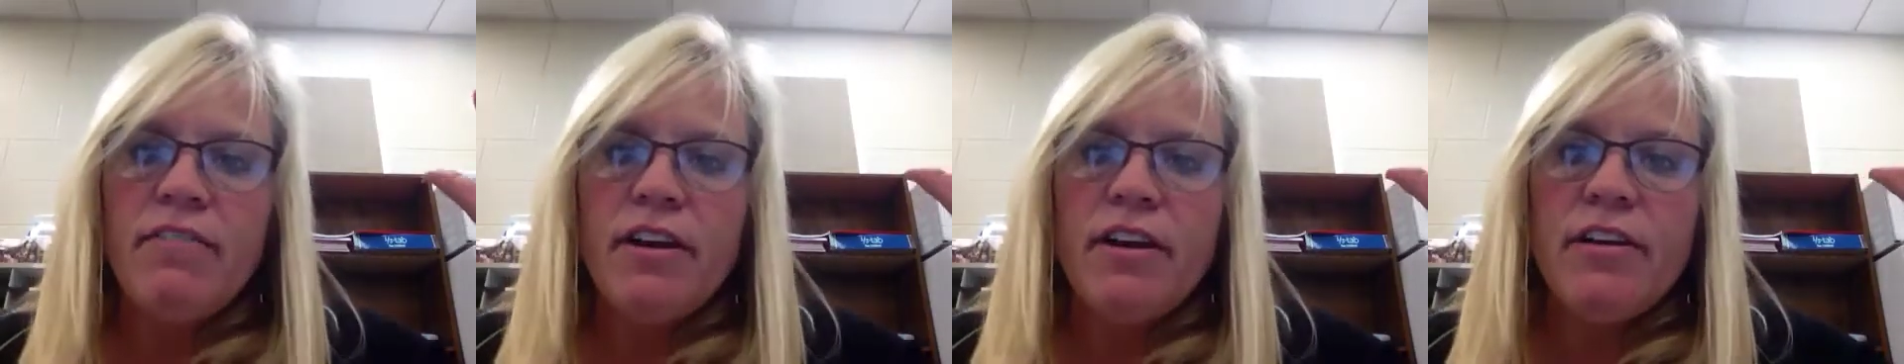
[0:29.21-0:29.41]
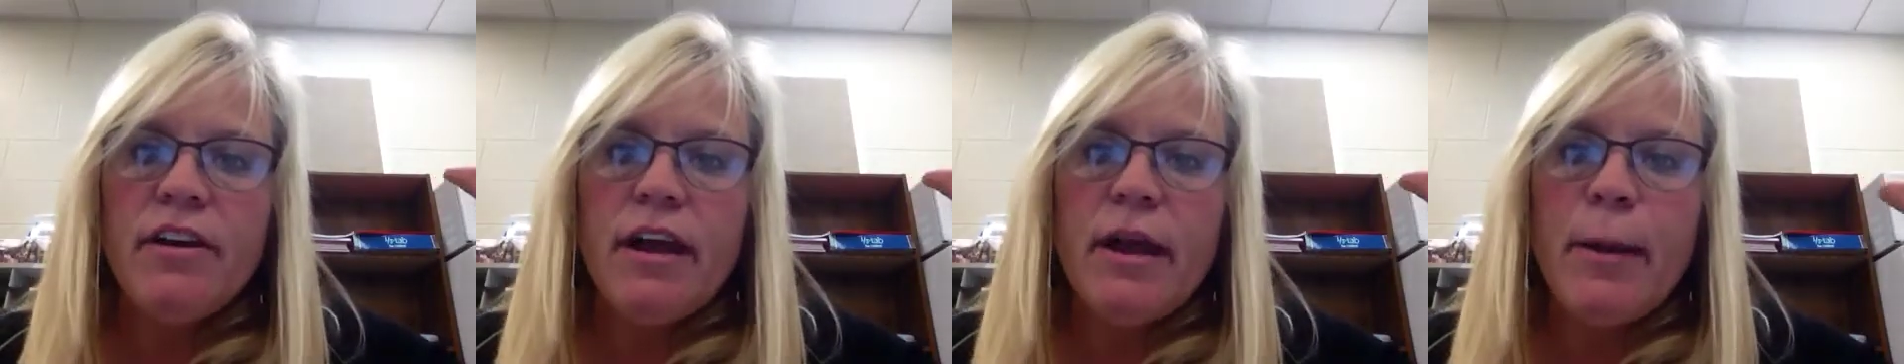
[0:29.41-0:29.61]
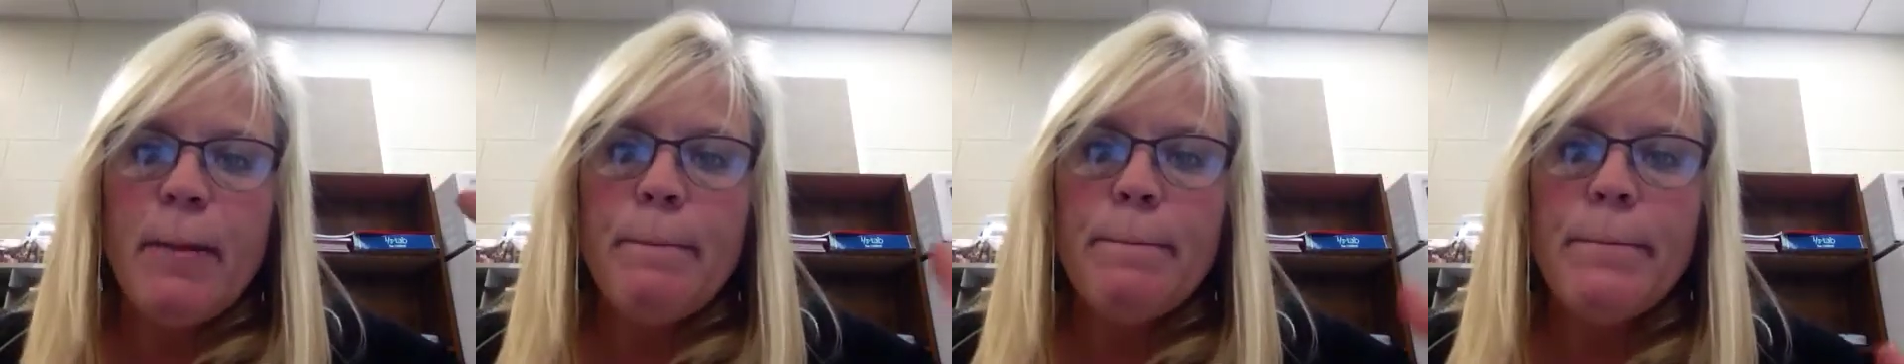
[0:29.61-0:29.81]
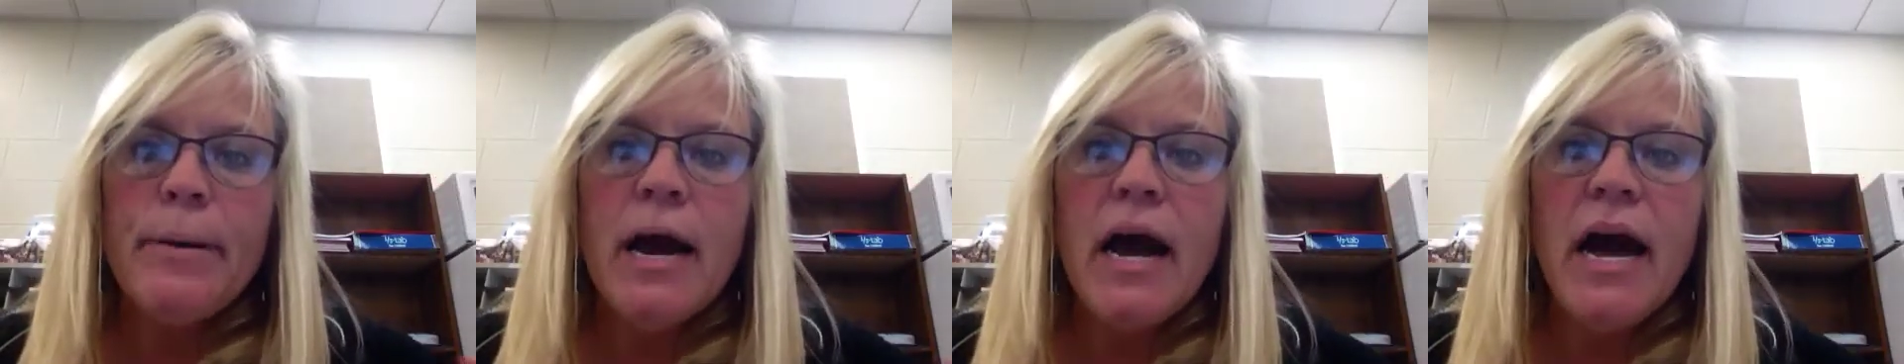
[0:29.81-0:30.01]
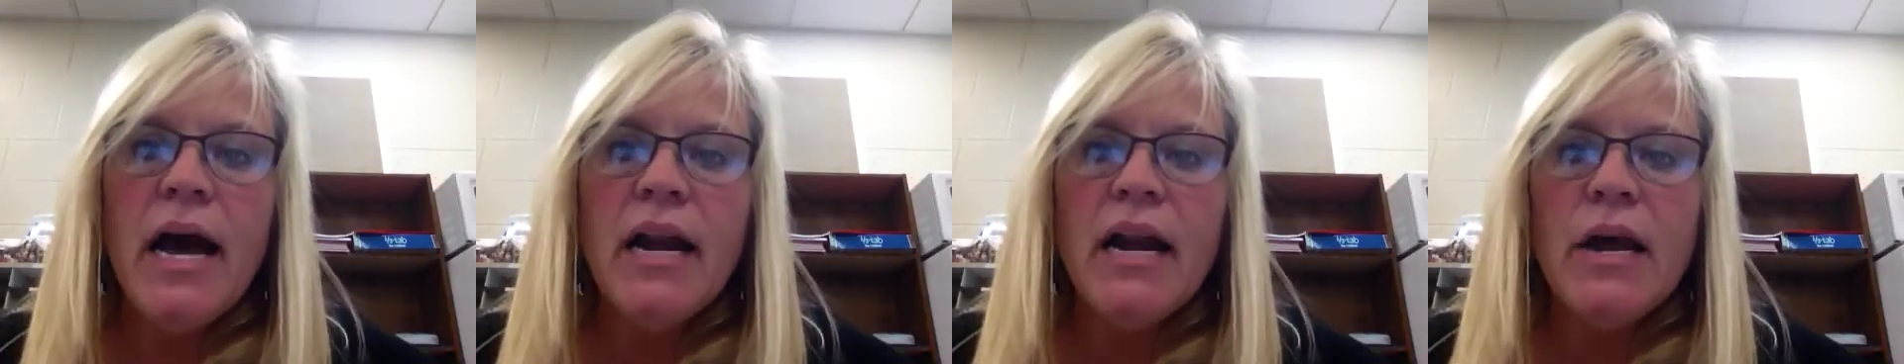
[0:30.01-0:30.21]
very
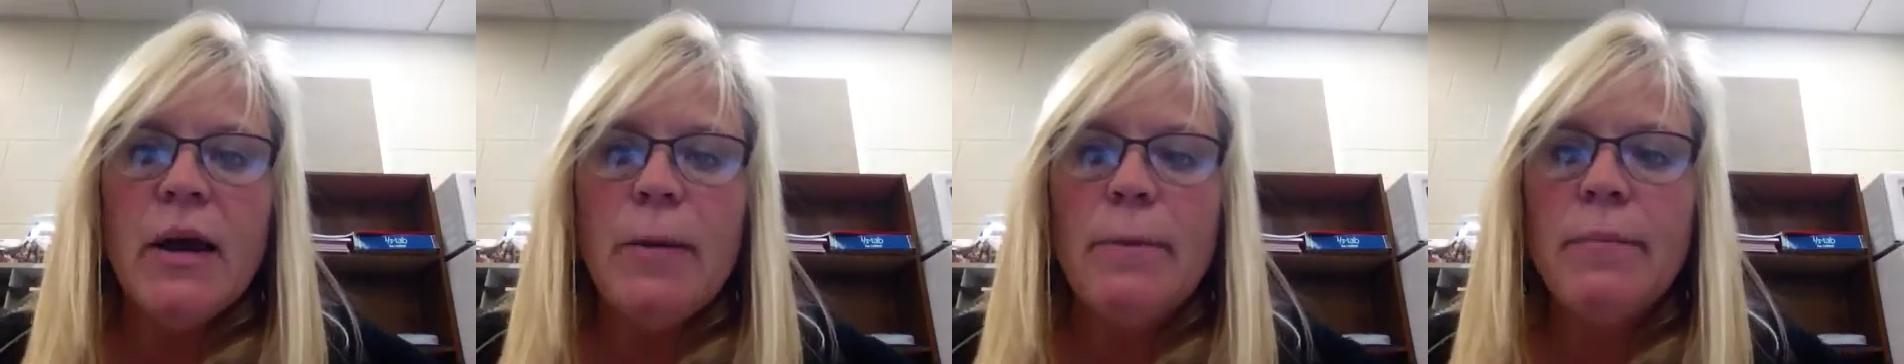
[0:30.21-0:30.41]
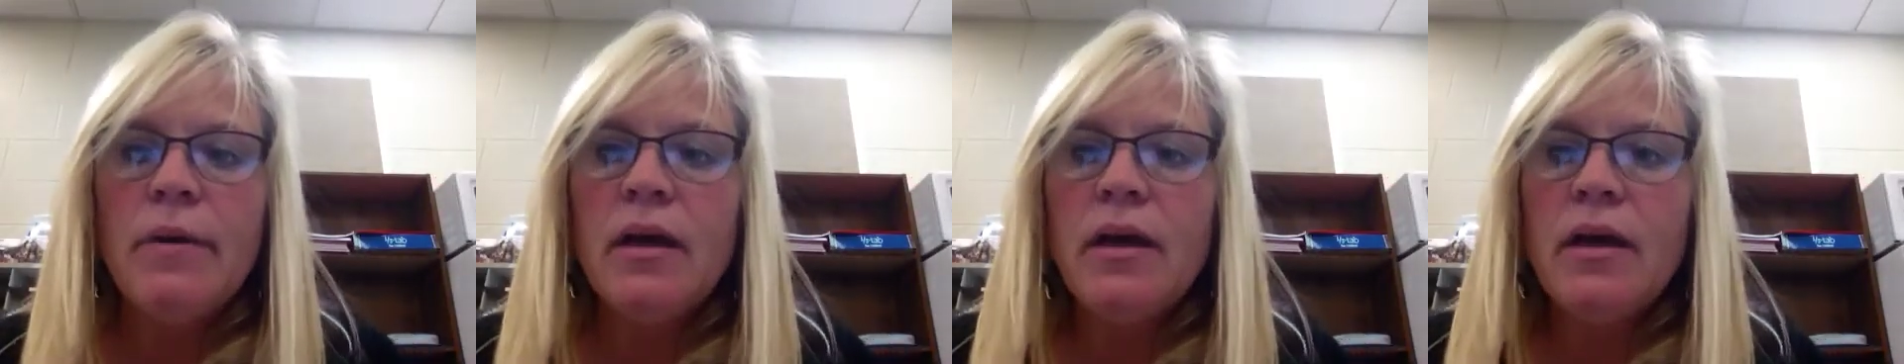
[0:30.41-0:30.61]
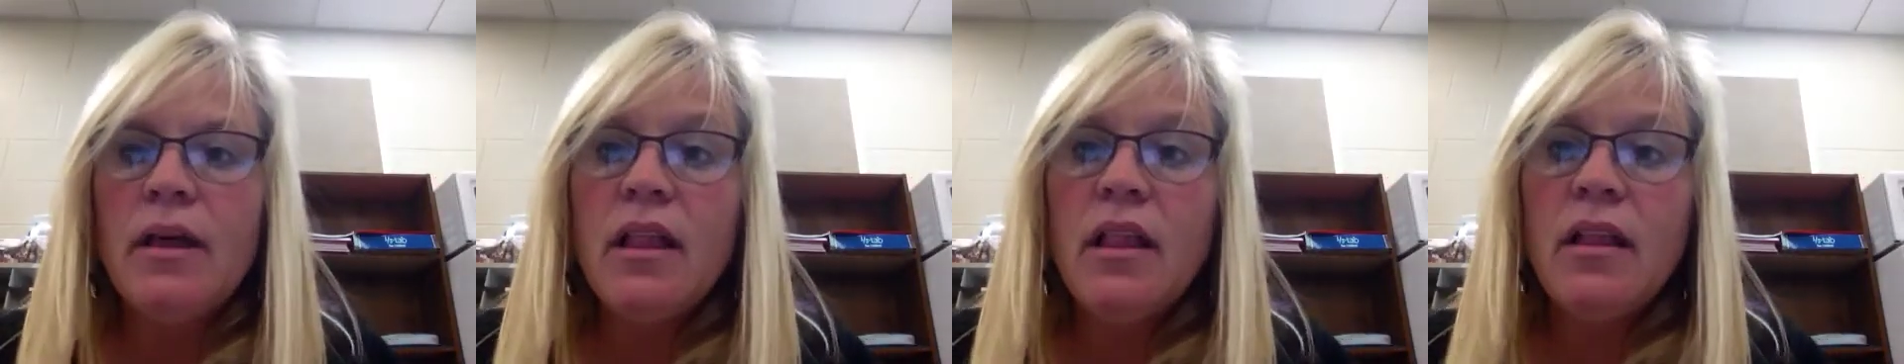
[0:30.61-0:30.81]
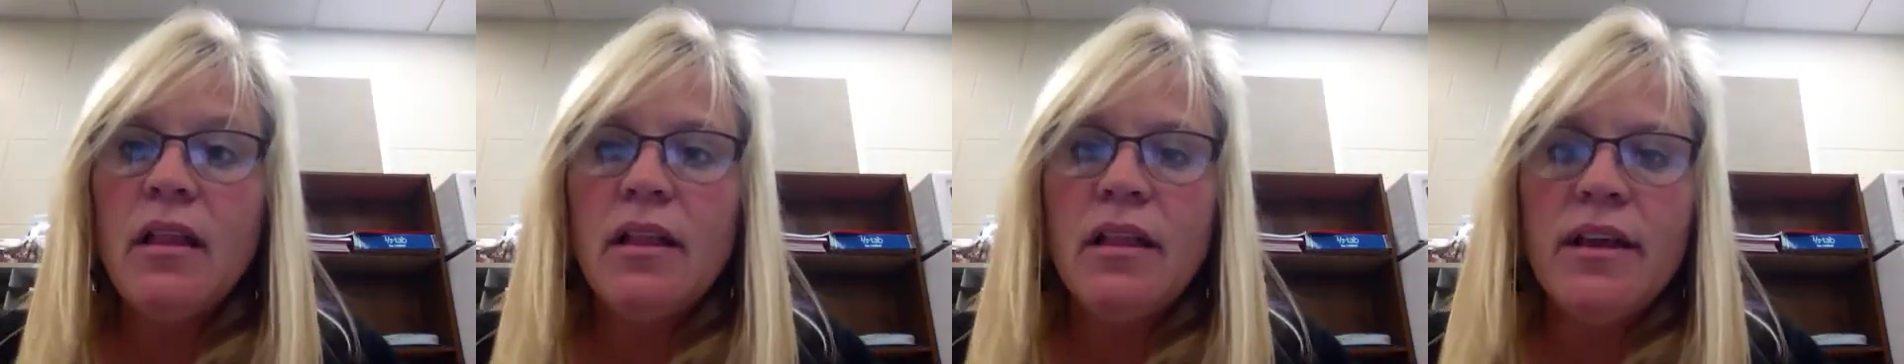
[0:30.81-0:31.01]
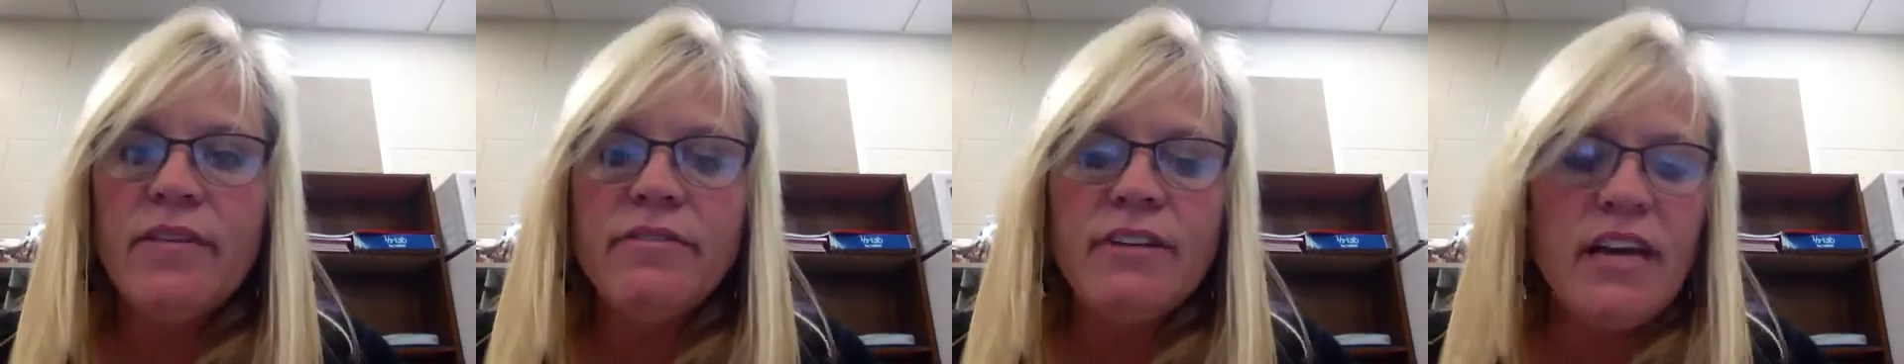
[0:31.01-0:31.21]
bottom
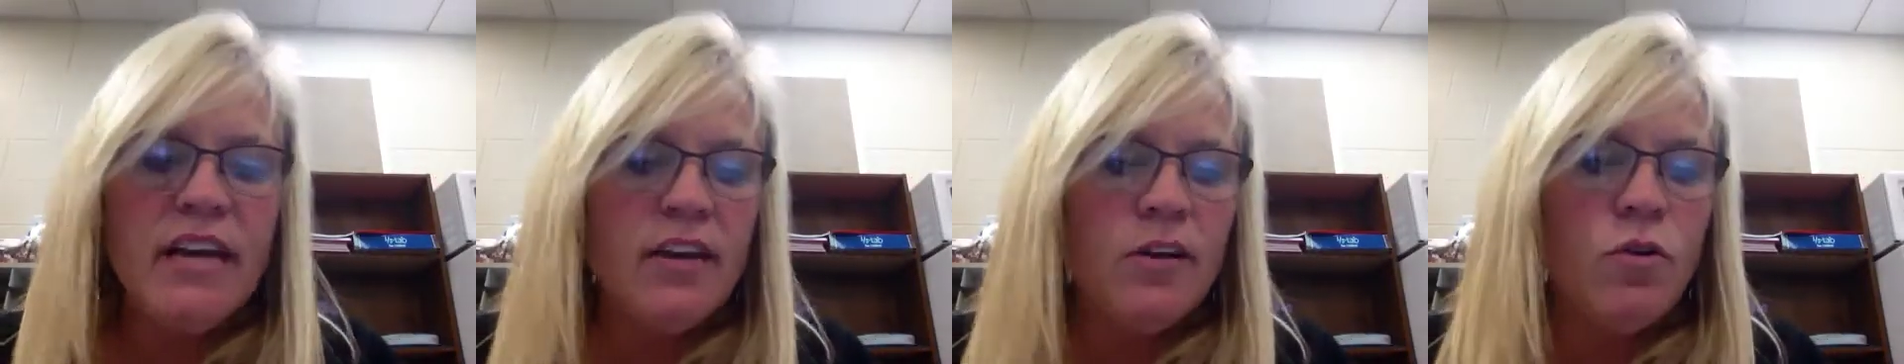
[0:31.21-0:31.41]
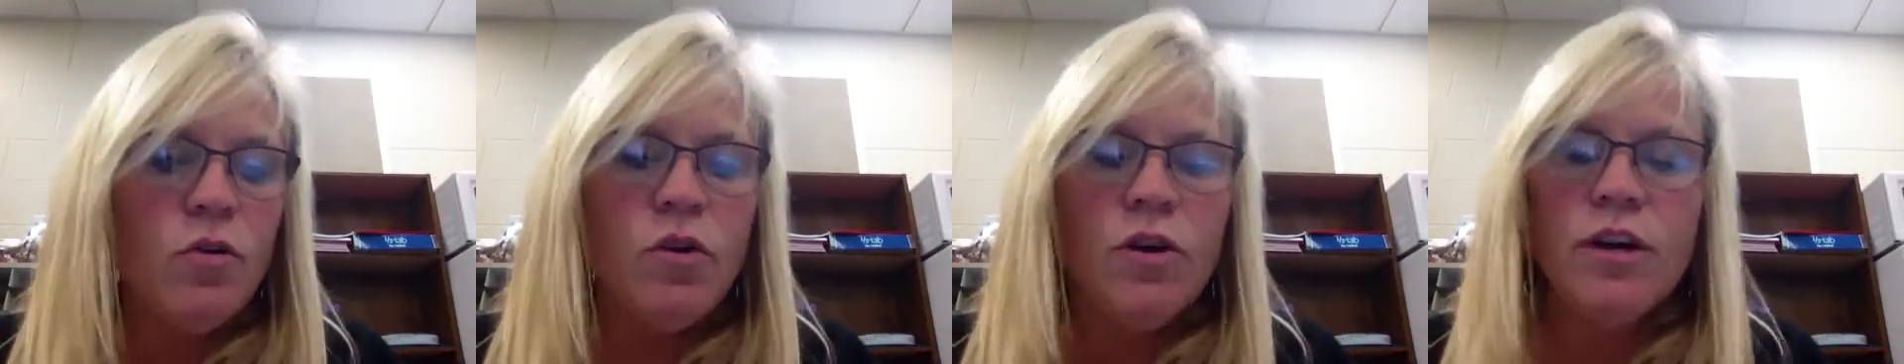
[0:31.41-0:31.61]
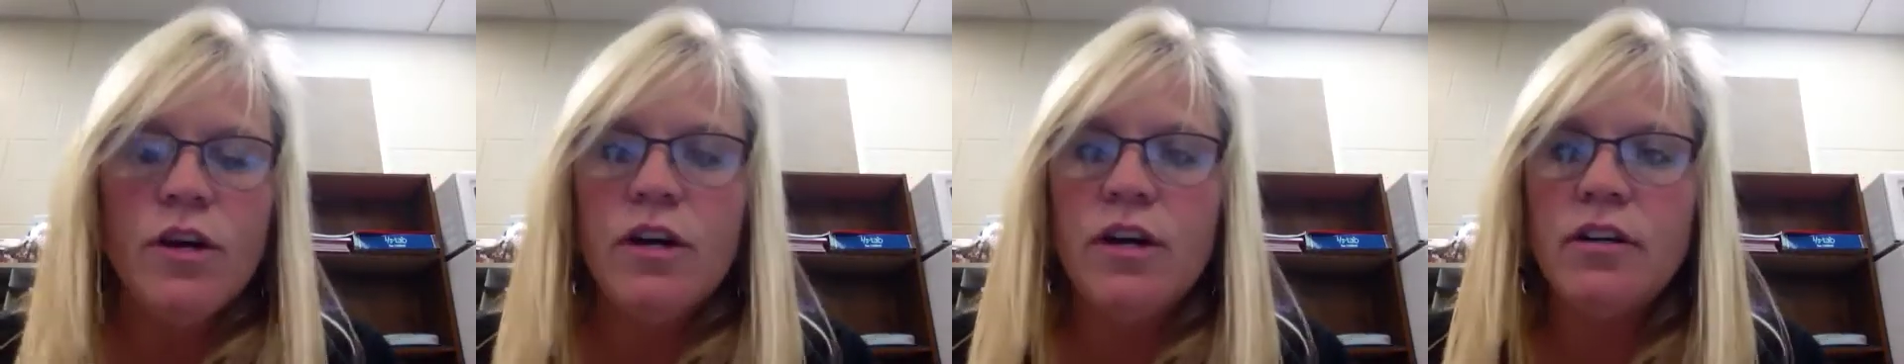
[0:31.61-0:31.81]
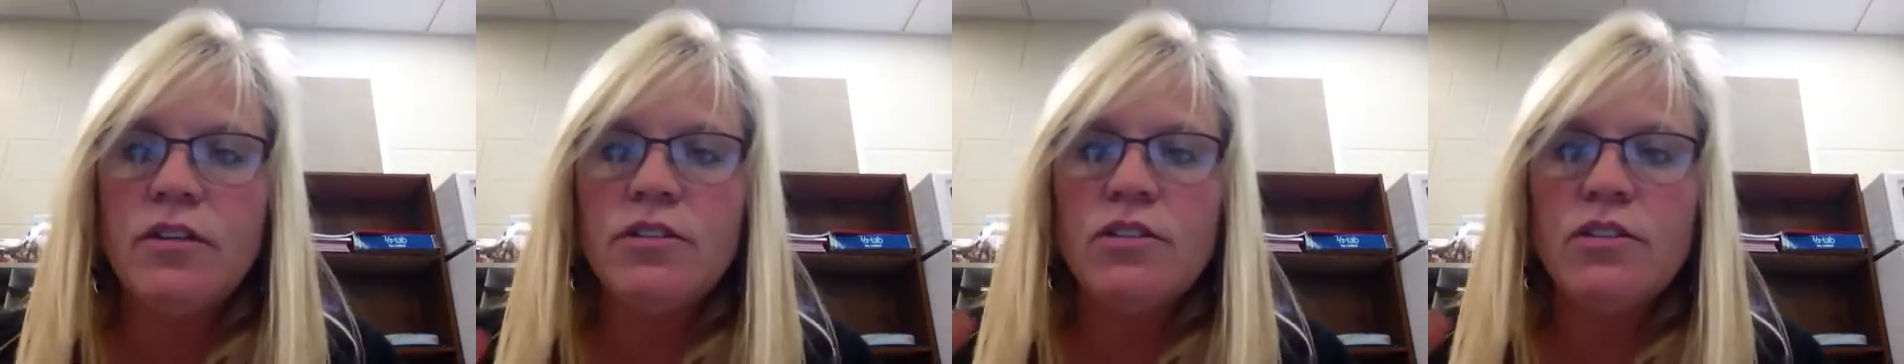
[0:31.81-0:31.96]
left-hand corner.